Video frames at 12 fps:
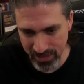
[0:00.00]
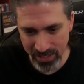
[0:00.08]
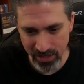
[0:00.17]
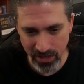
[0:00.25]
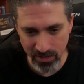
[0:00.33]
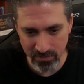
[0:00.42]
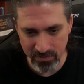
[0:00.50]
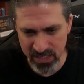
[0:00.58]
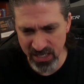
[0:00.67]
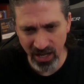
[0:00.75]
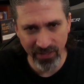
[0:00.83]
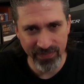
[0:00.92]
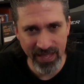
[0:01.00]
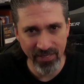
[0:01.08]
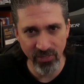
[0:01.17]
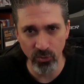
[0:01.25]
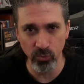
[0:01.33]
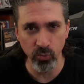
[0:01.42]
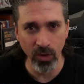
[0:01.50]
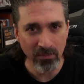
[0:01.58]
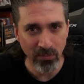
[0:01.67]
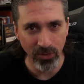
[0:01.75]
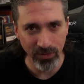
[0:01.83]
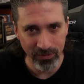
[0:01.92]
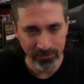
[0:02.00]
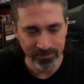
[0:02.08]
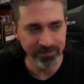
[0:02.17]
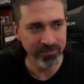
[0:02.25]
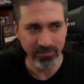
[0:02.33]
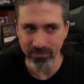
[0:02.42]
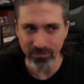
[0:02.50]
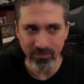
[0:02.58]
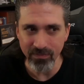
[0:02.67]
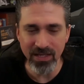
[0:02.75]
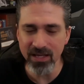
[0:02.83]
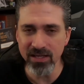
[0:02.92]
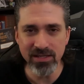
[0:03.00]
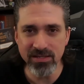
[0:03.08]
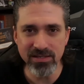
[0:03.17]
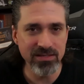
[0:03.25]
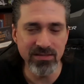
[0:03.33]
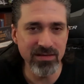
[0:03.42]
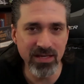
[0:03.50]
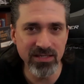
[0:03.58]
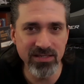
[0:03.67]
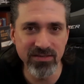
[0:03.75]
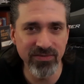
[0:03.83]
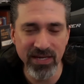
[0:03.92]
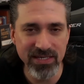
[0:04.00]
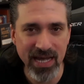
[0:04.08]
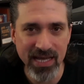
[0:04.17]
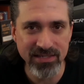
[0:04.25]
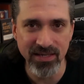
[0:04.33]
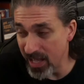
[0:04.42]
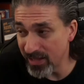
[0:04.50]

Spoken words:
and beyond that, the rumble is fantastic.